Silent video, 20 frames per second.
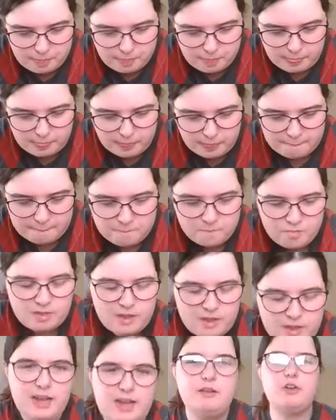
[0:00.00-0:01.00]
that.
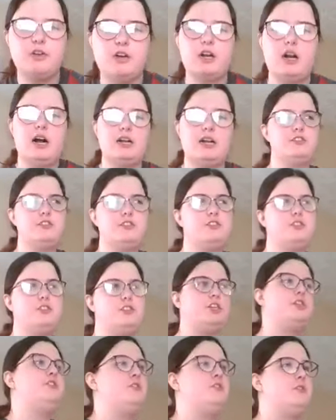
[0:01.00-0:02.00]
In regards
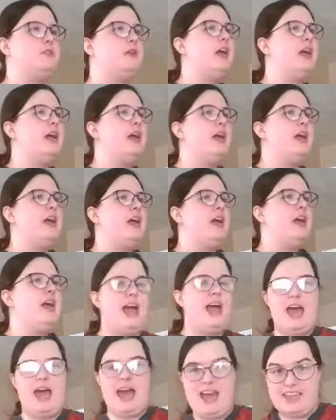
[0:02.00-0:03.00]
to
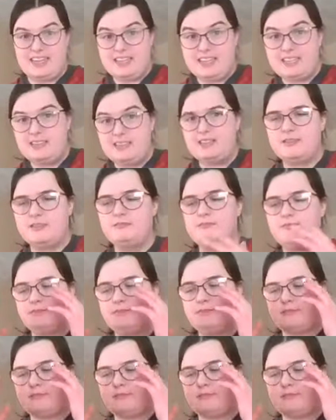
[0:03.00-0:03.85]
eggs,